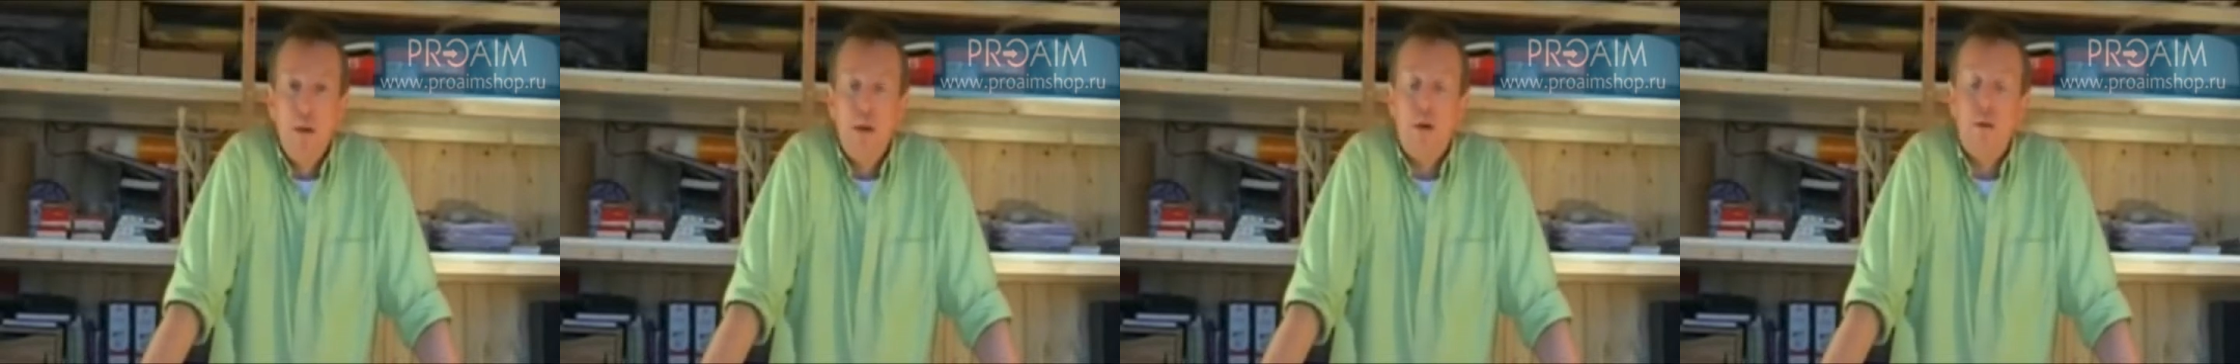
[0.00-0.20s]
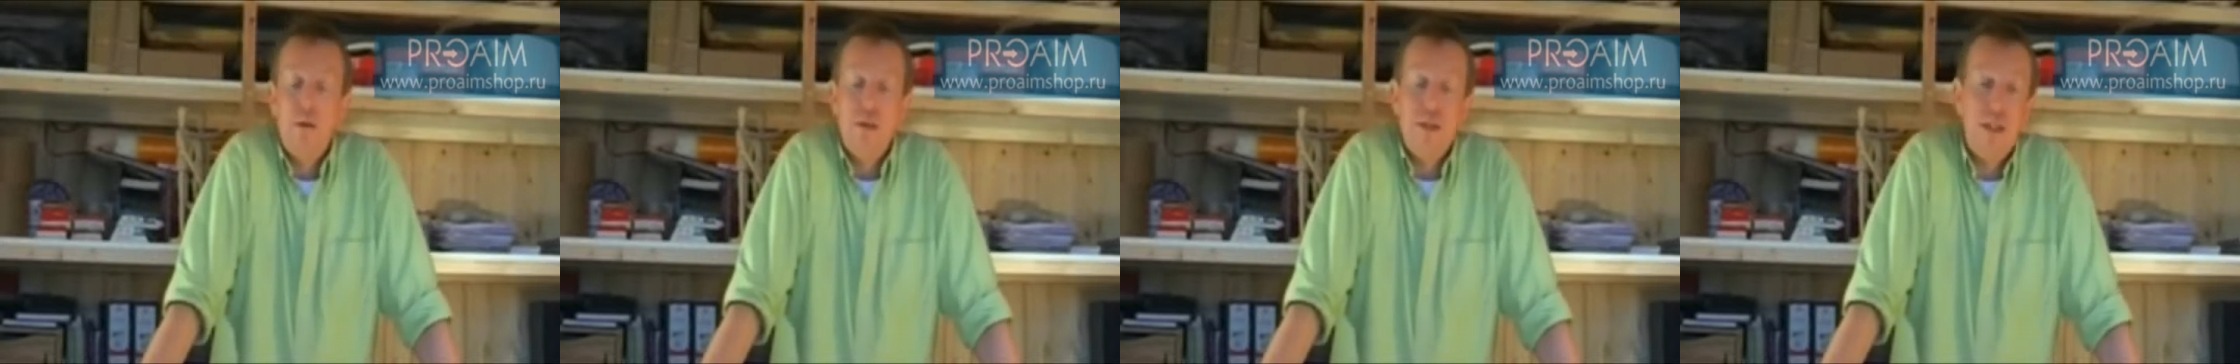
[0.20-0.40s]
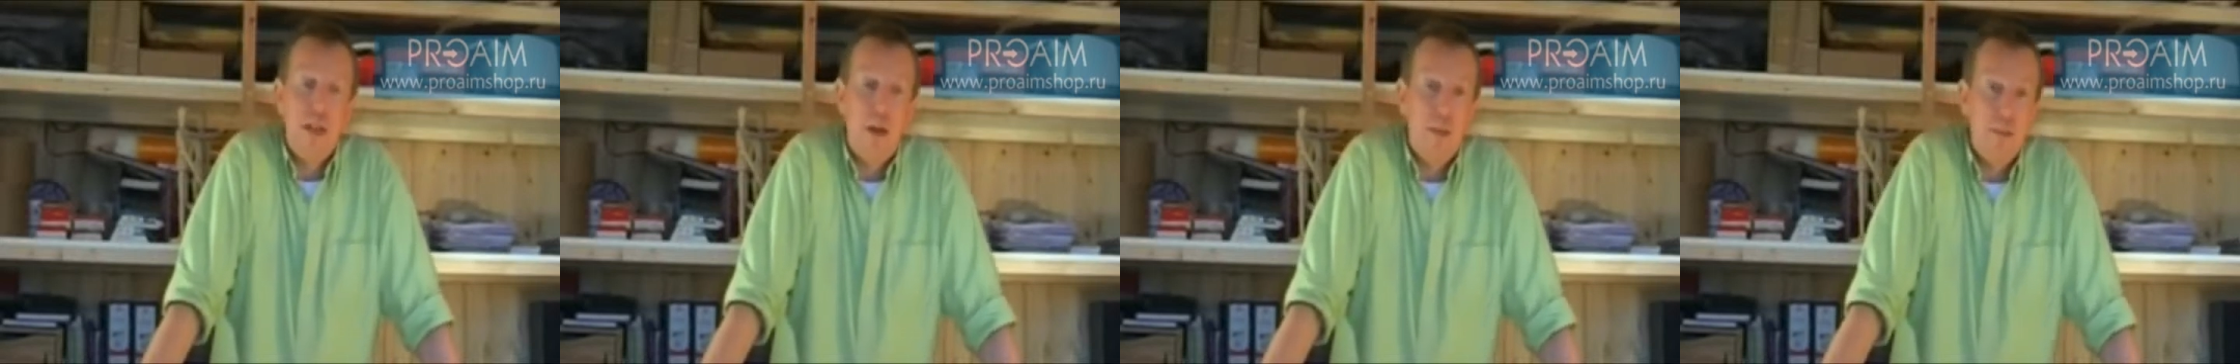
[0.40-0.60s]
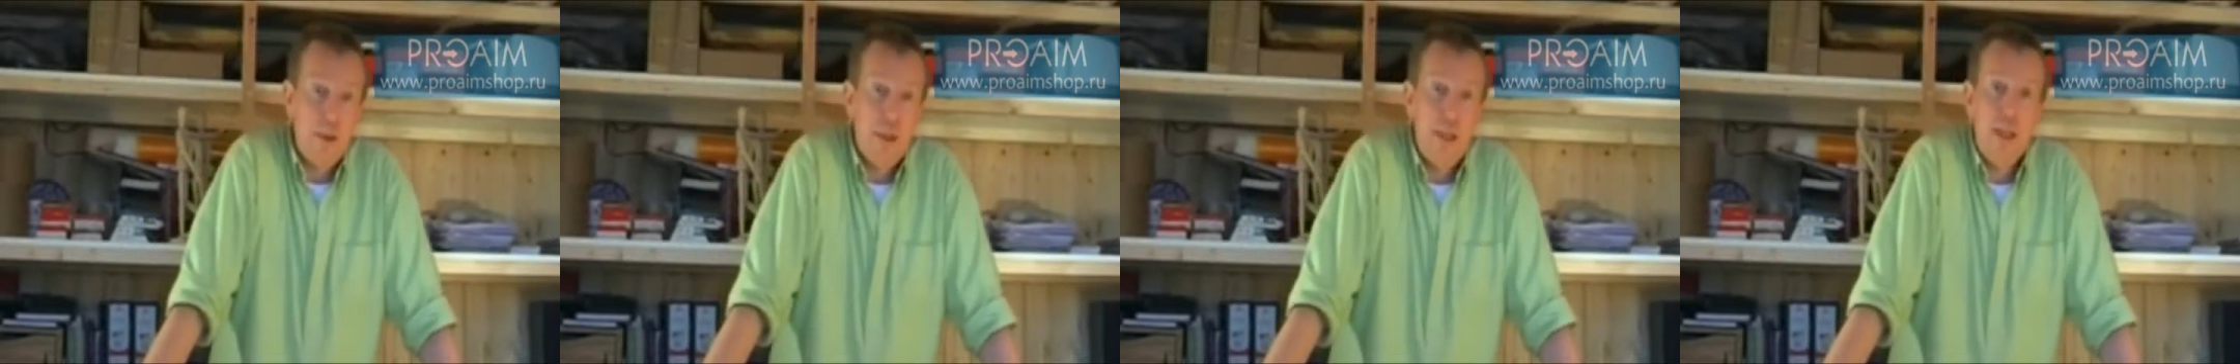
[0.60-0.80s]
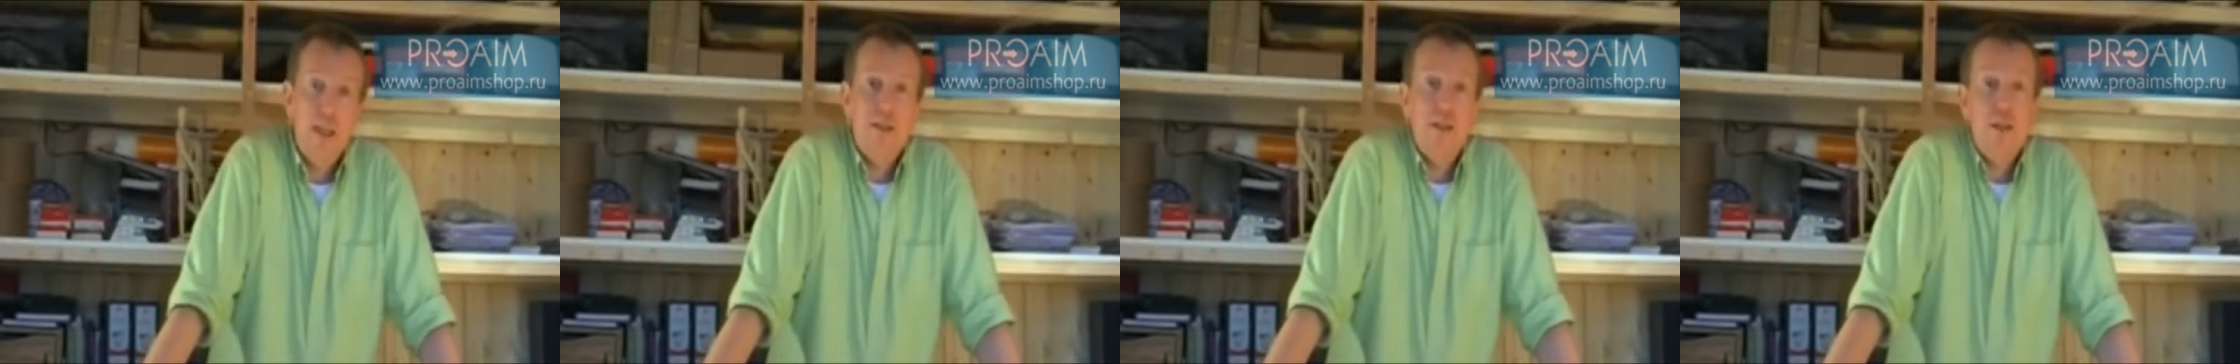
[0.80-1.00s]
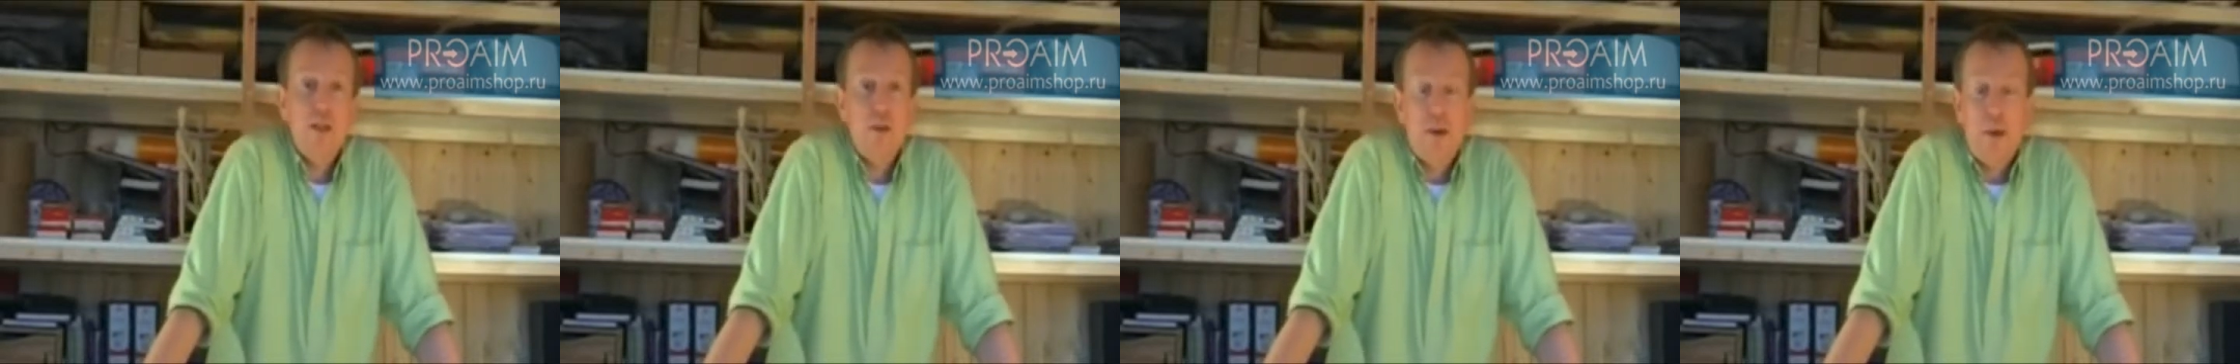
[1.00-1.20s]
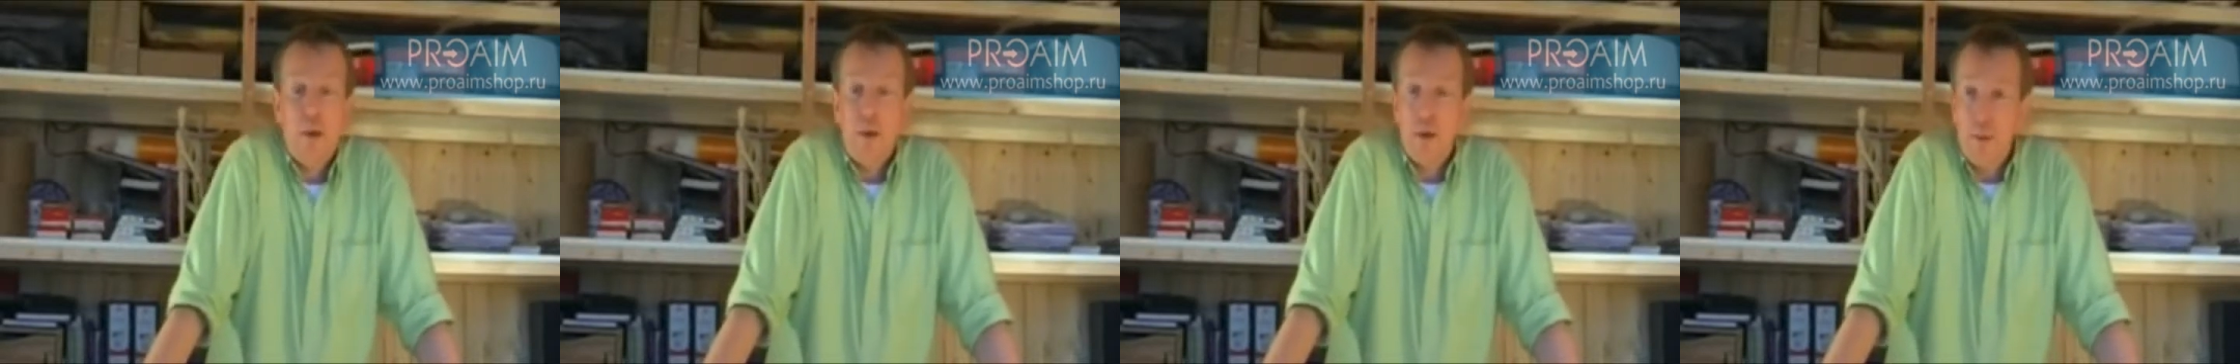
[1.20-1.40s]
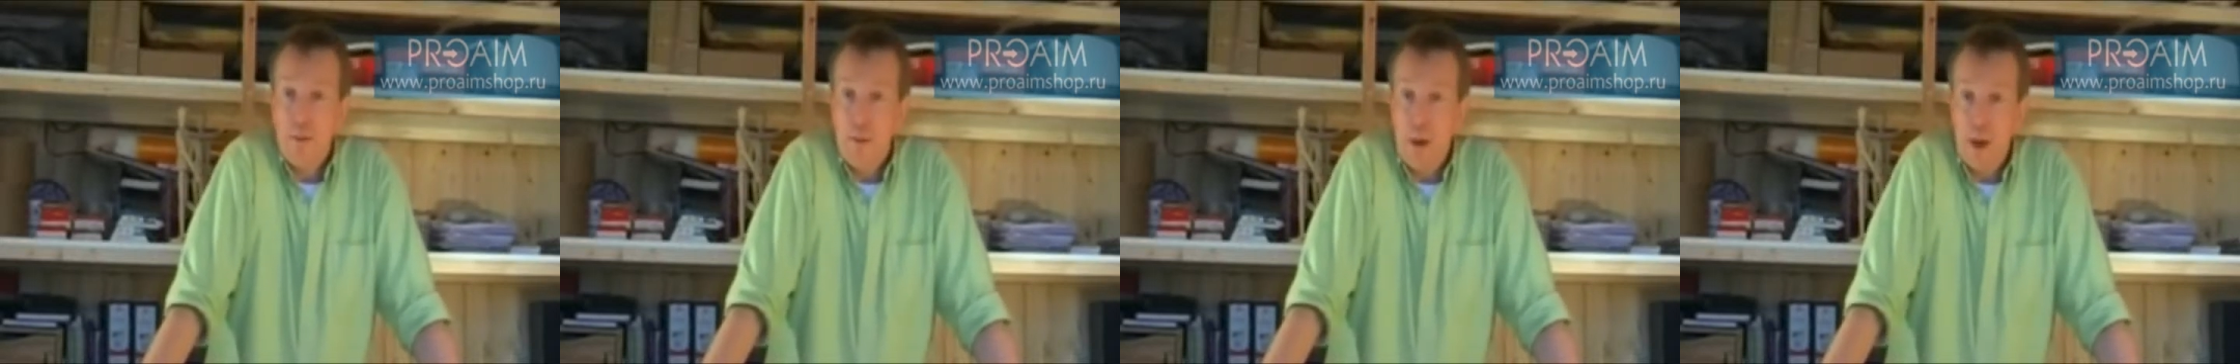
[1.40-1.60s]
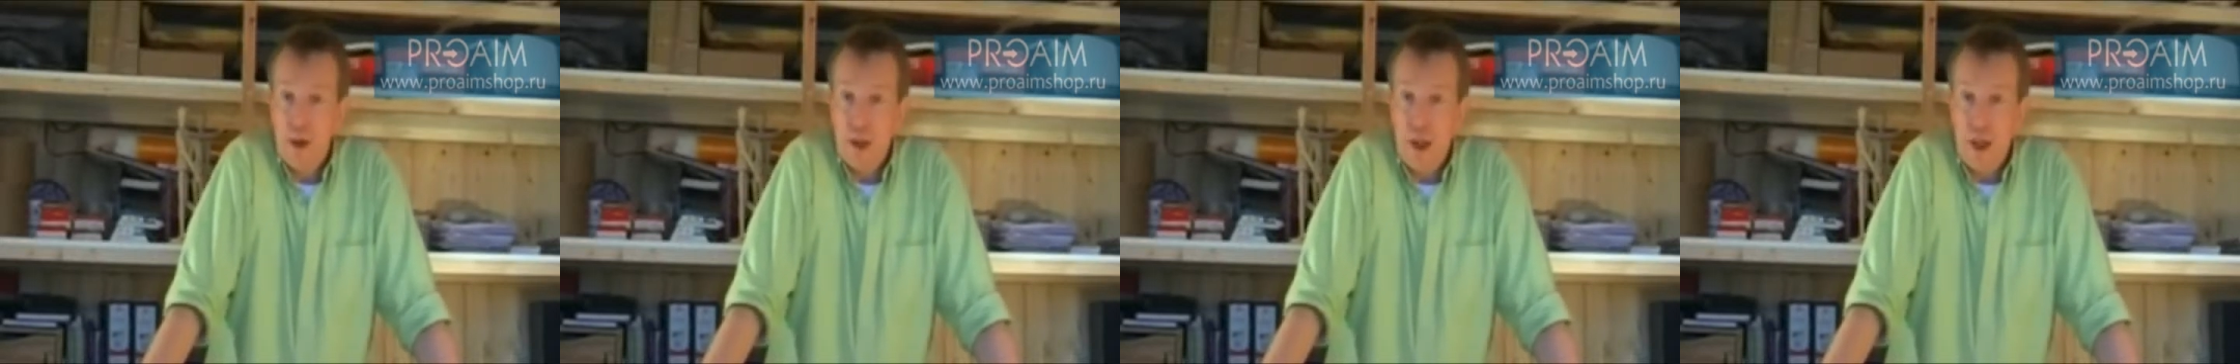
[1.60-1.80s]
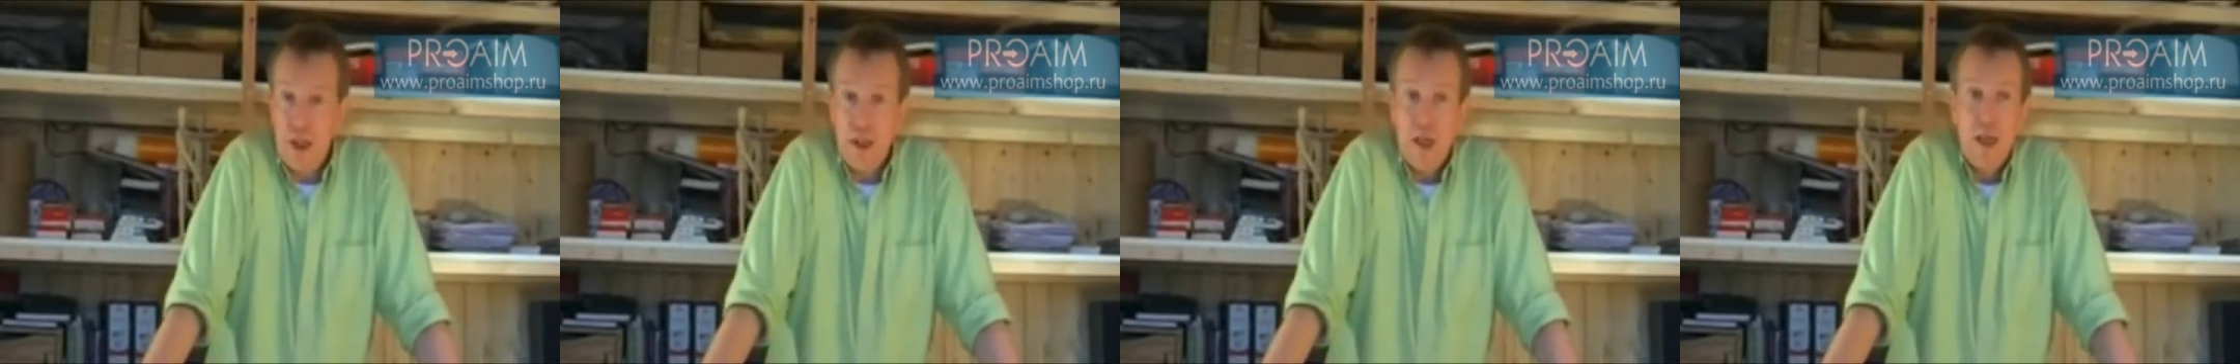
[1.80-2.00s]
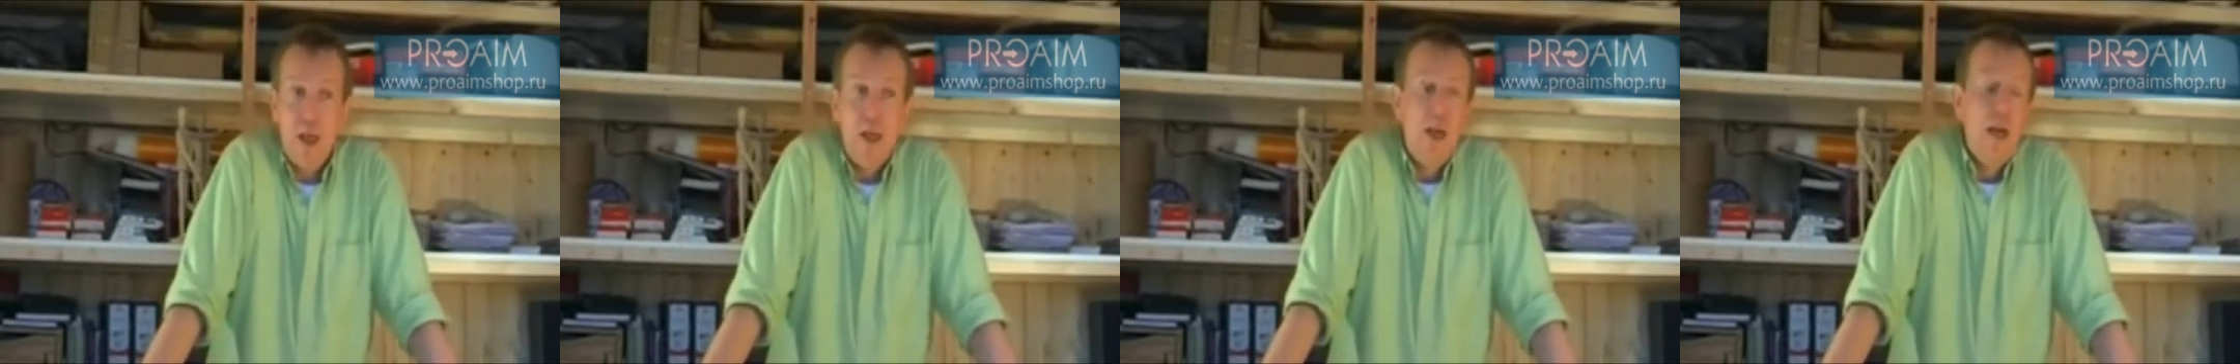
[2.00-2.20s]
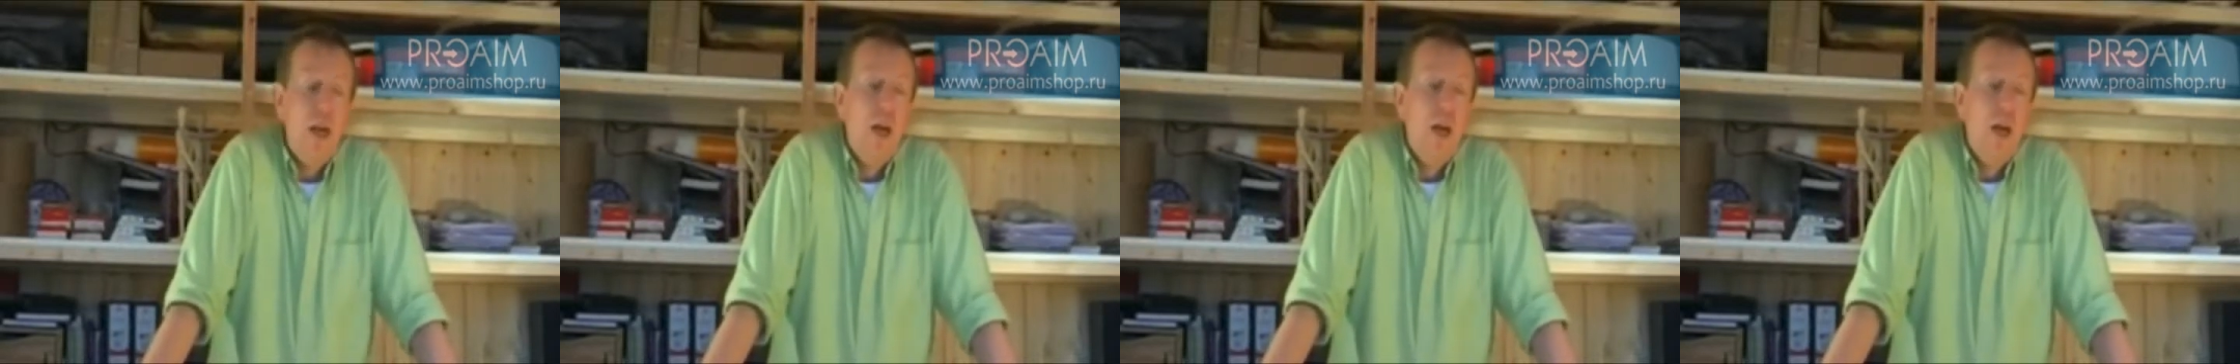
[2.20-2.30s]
but obviously I'm looking to do it on a budget.